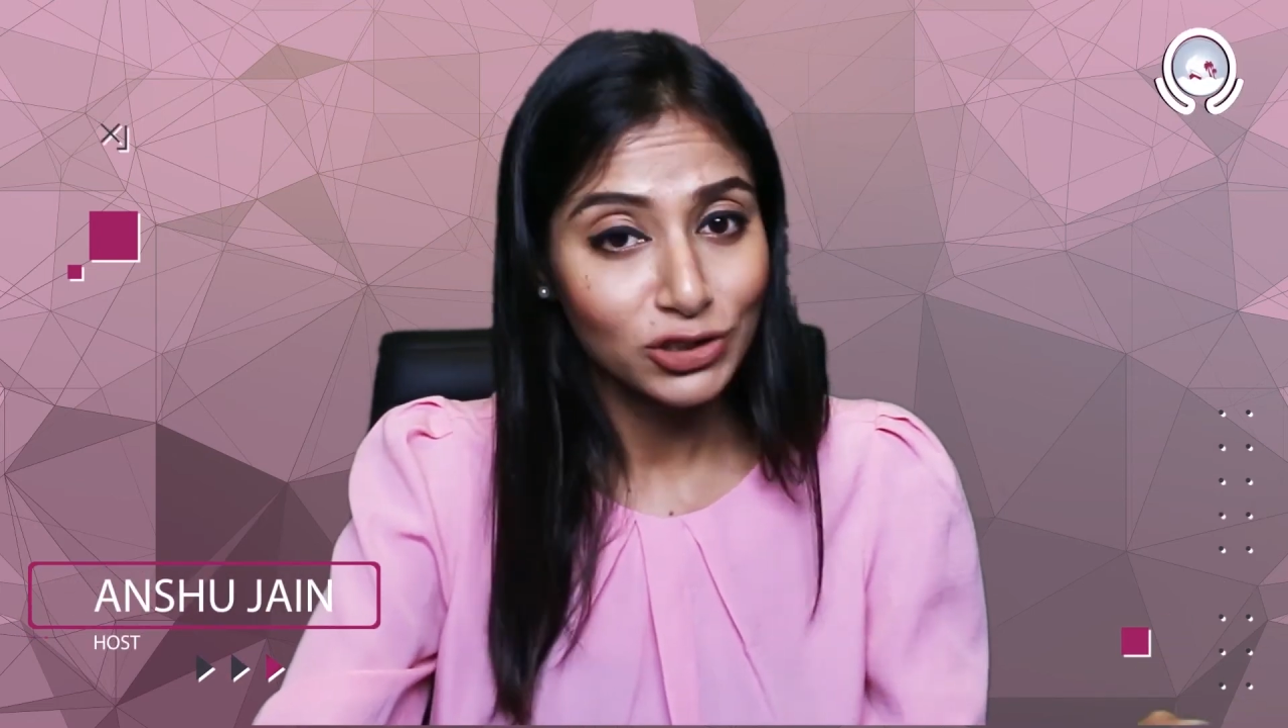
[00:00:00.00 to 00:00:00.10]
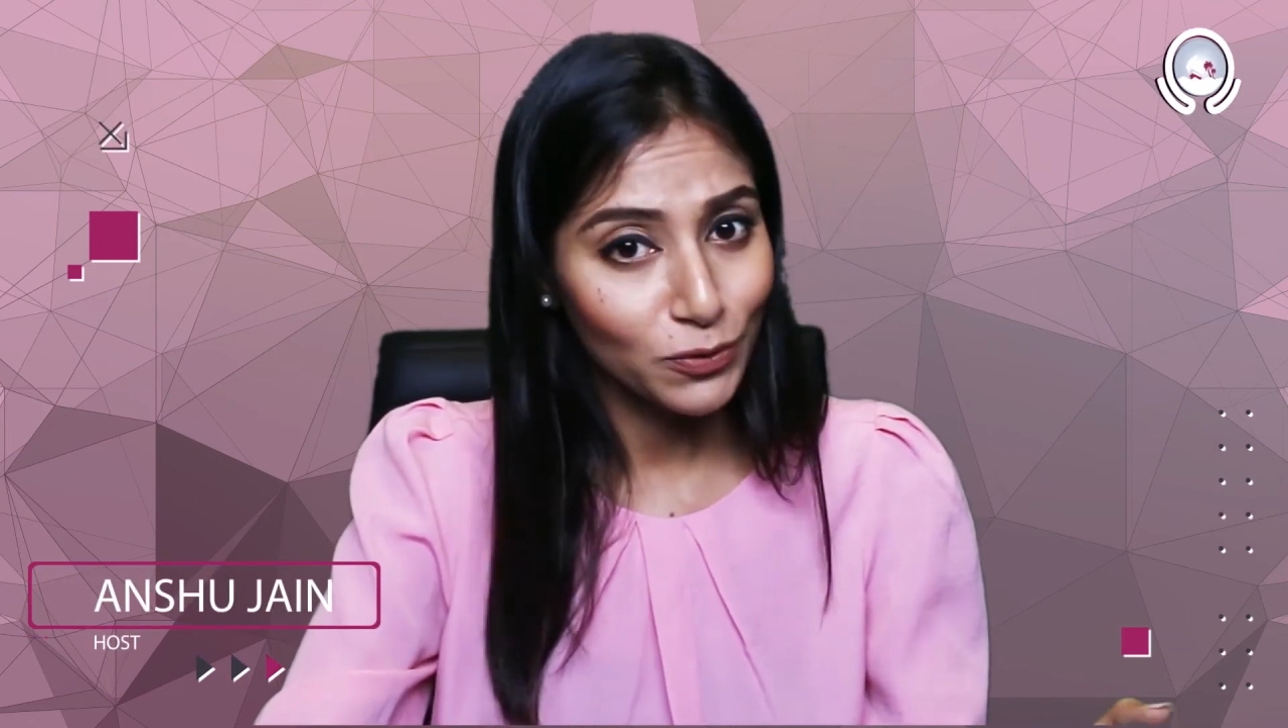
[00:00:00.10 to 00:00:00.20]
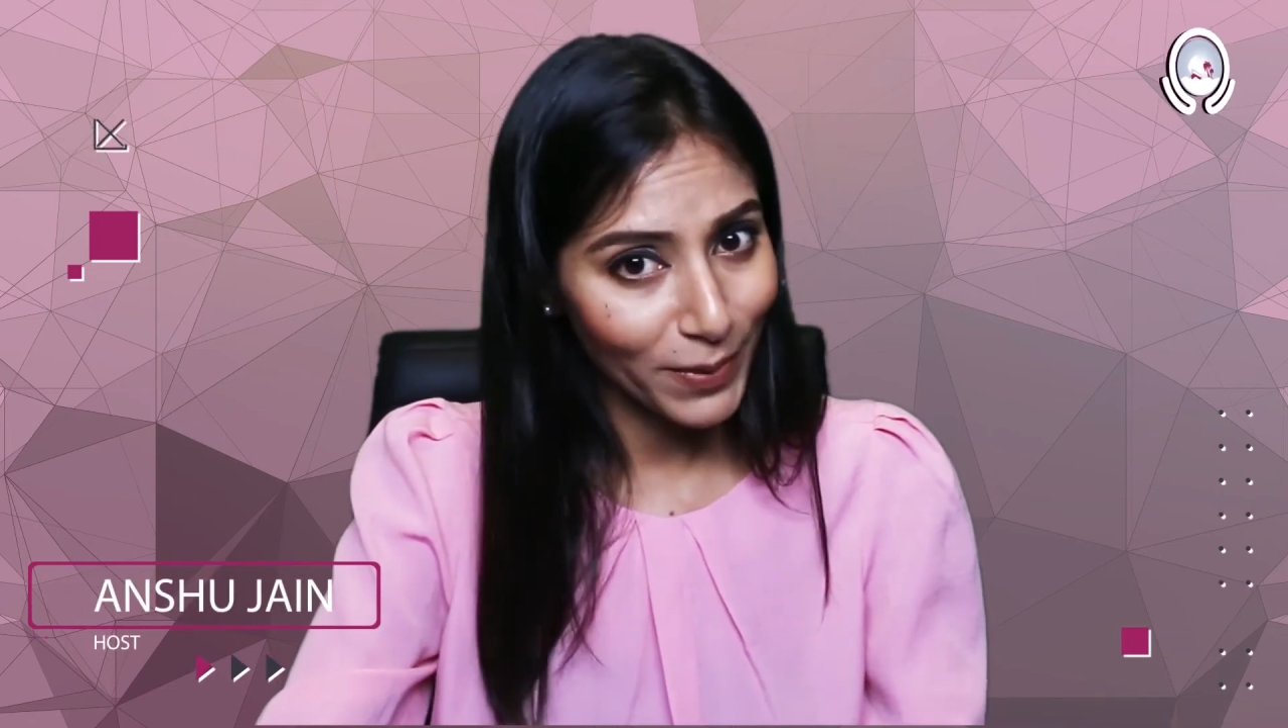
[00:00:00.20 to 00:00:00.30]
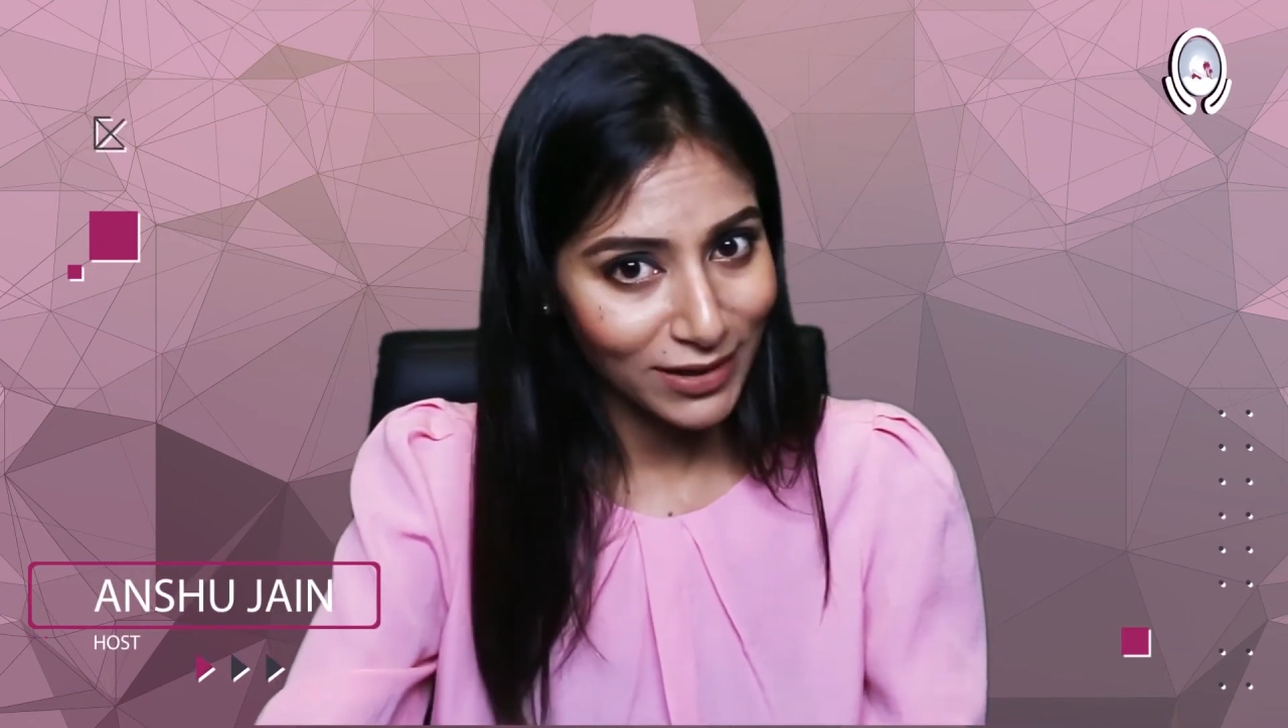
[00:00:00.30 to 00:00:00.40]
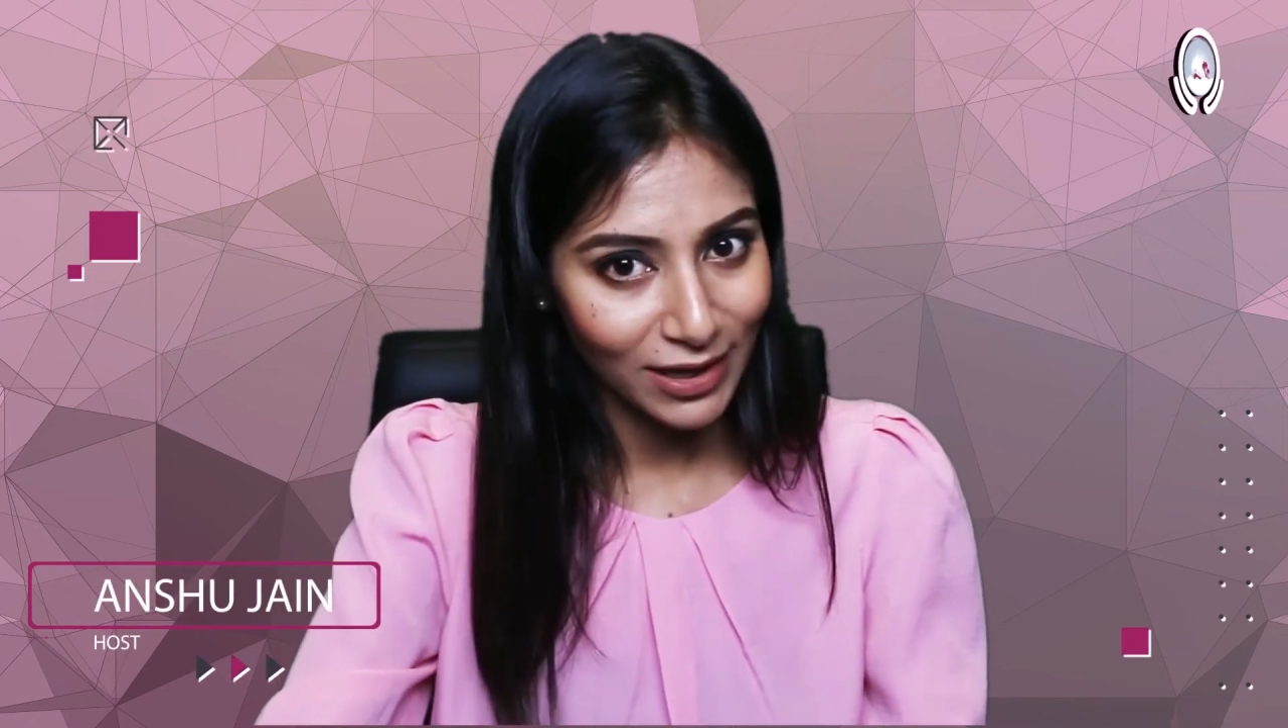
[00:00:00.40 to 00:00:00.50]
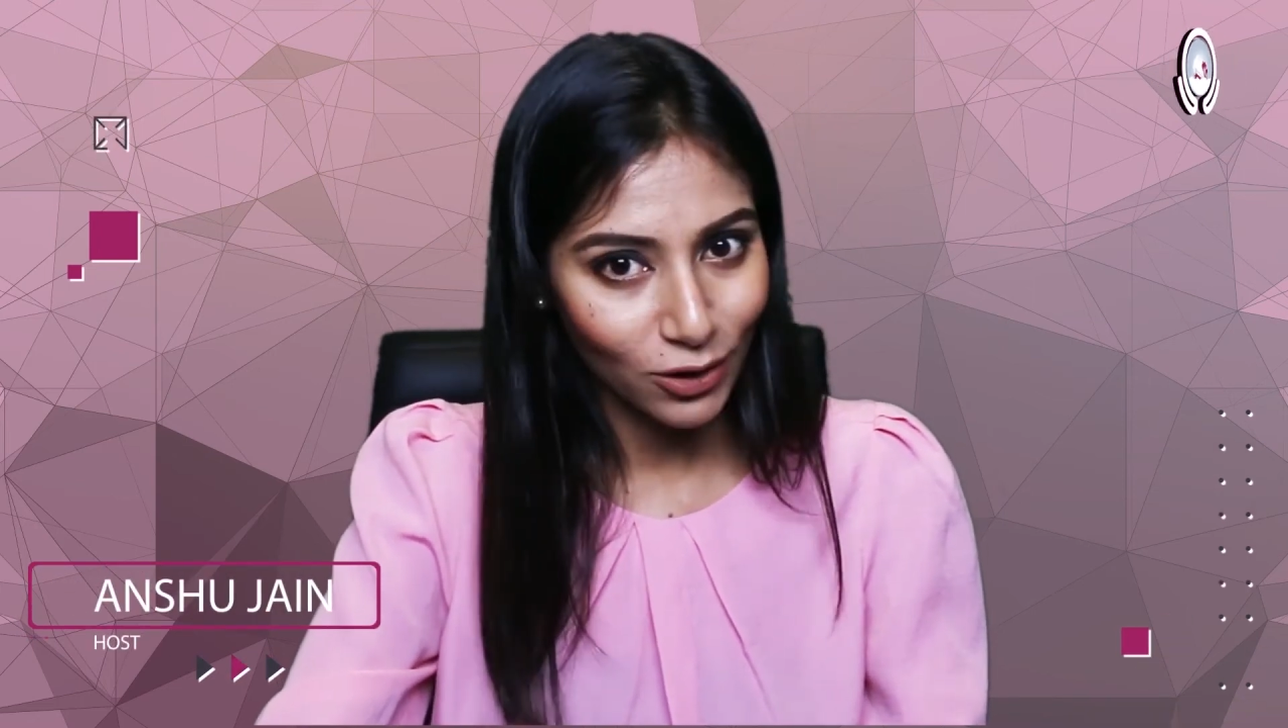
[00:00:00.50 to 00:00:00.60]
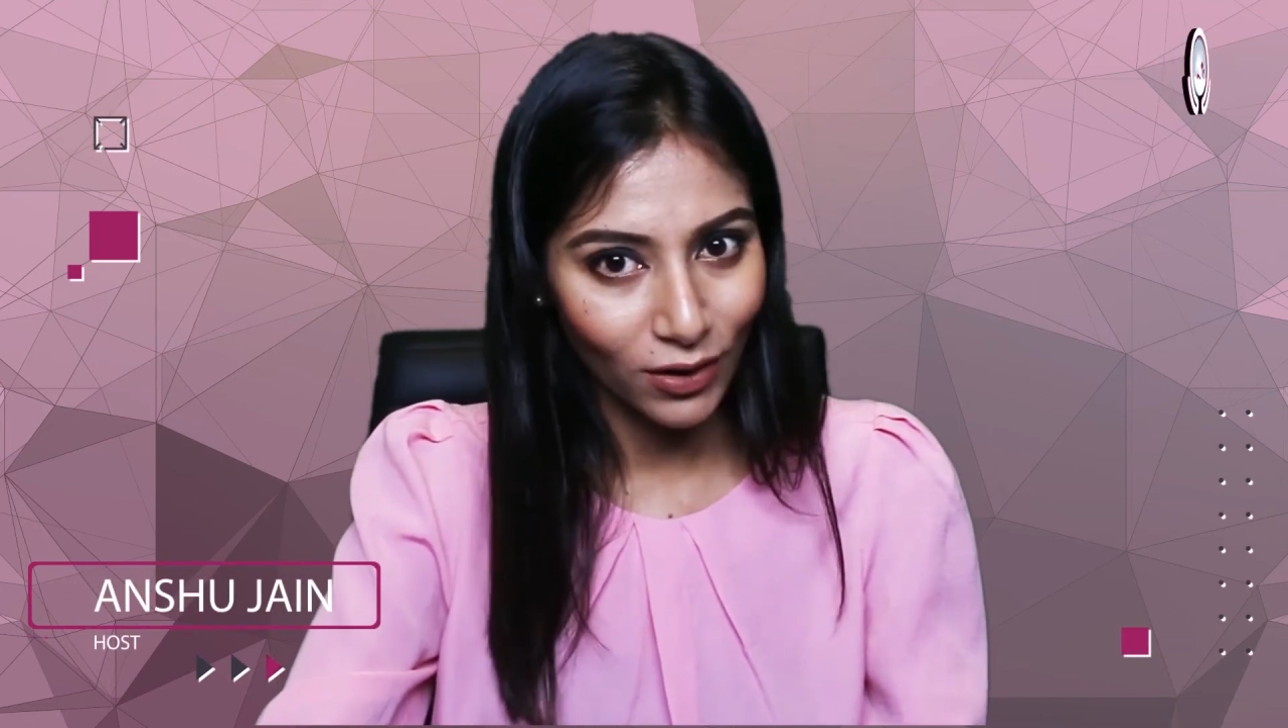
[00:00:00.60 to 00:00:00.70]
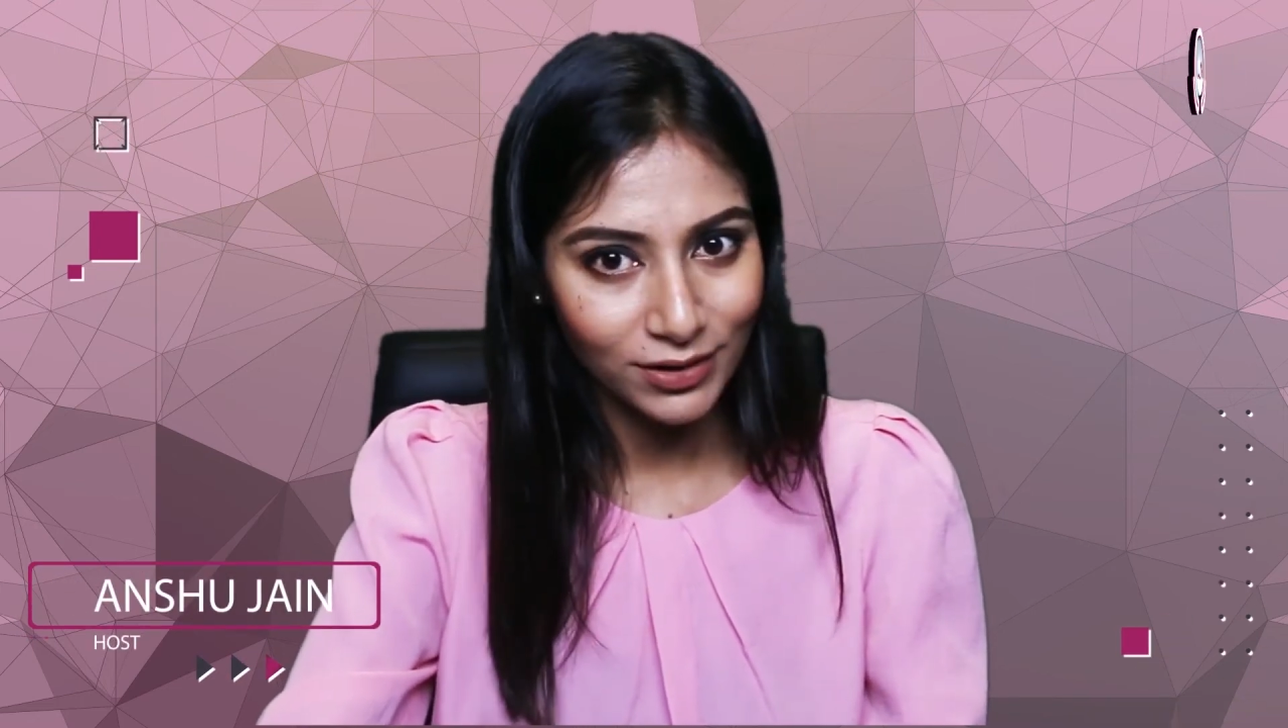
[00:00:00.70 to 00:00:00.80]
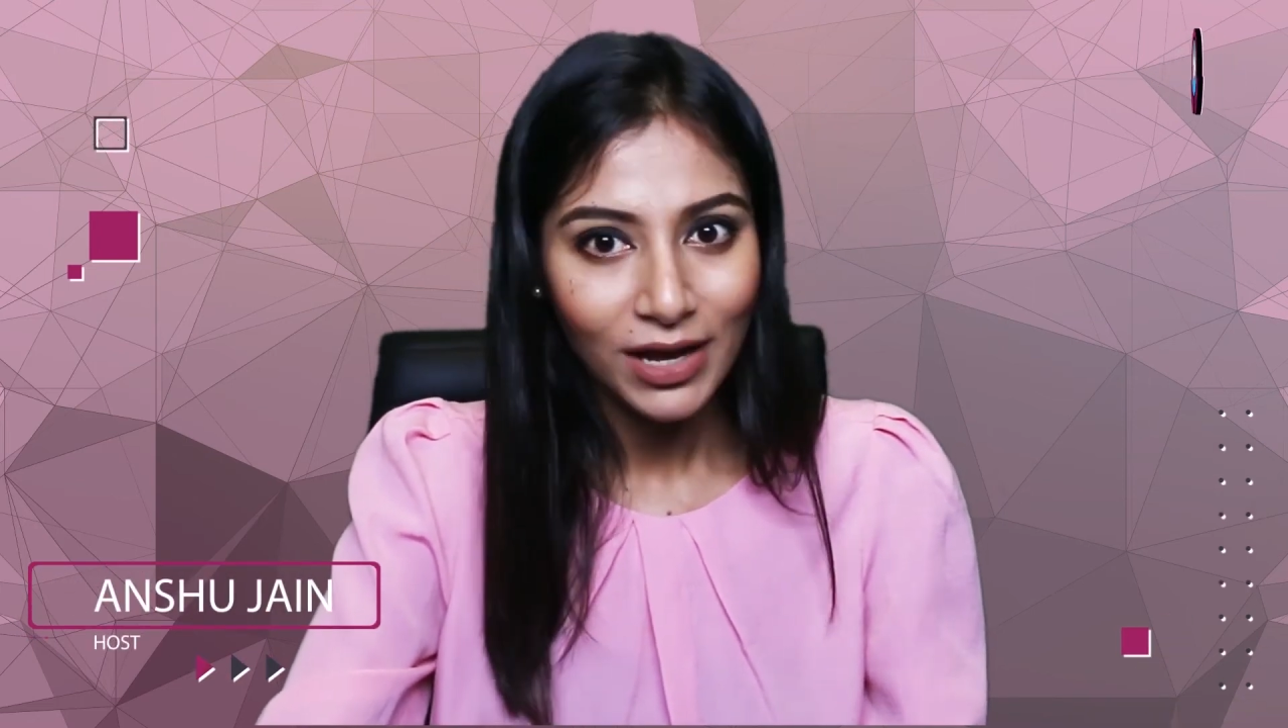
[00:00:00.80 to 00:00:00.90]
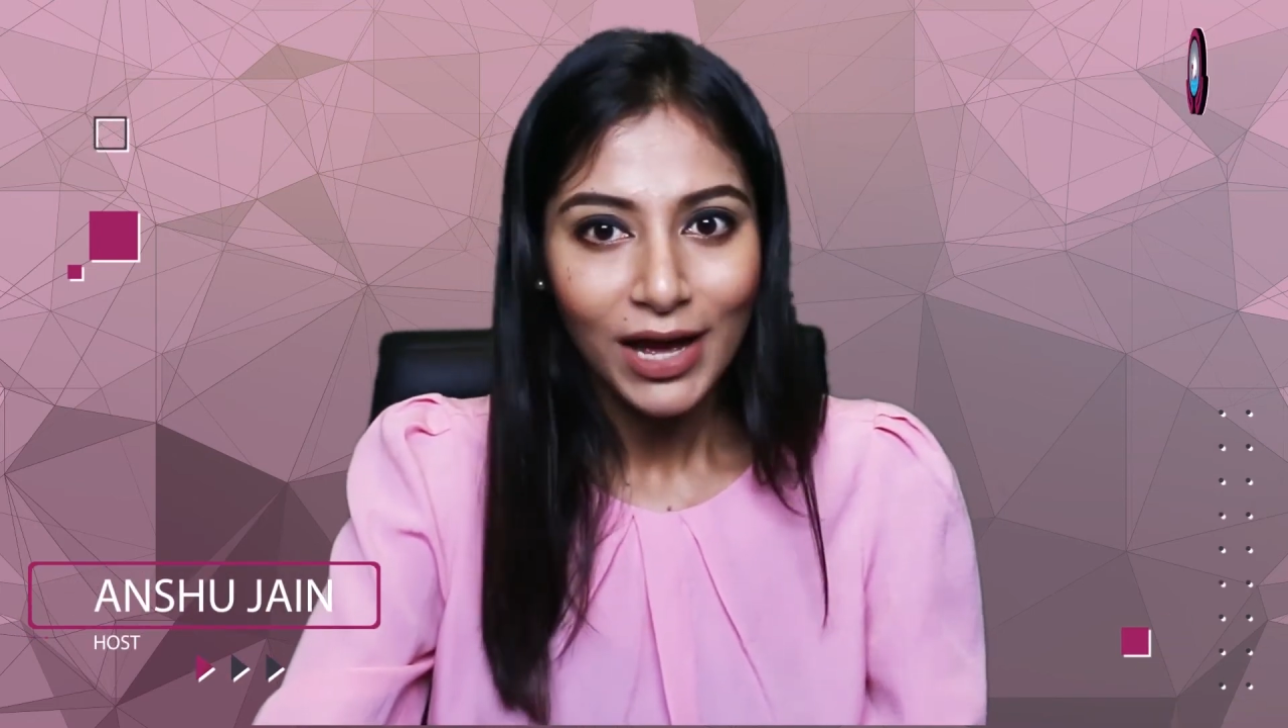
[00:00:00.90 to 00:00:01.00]
depending
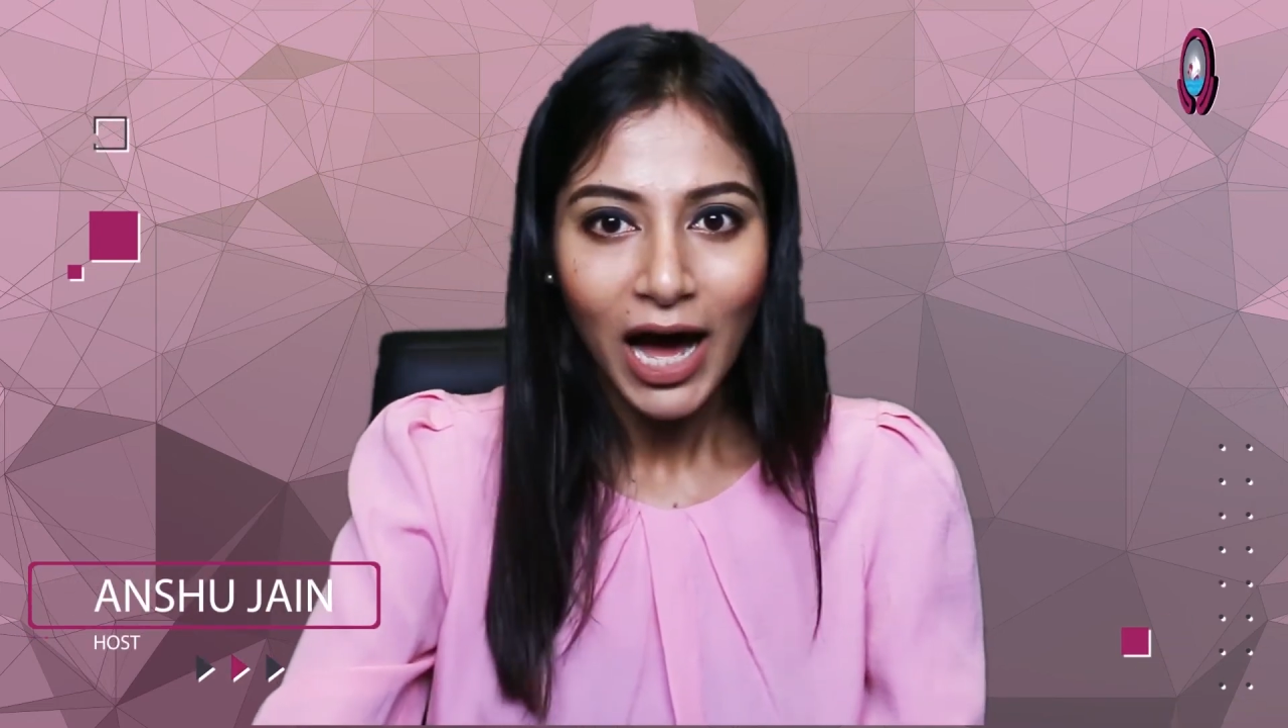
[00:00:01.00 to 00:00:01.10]
on